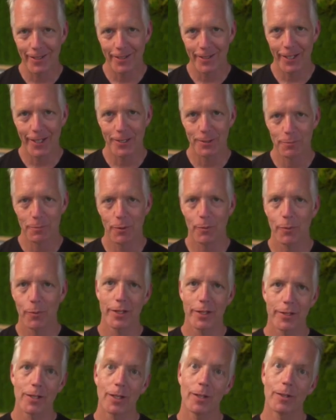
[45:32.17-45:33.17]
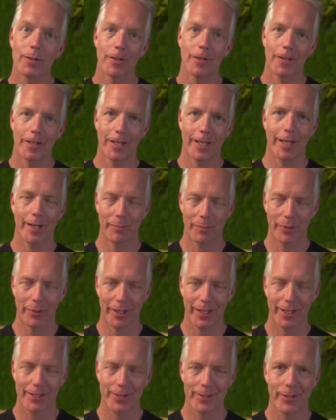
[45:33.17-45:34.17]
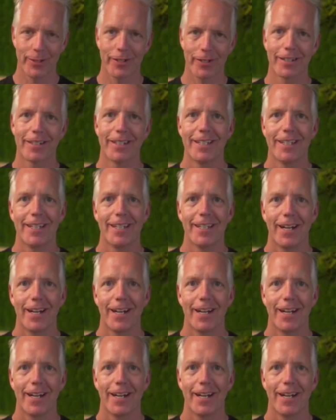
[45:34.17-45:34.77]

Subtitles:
you guys would want to learn how to play this song.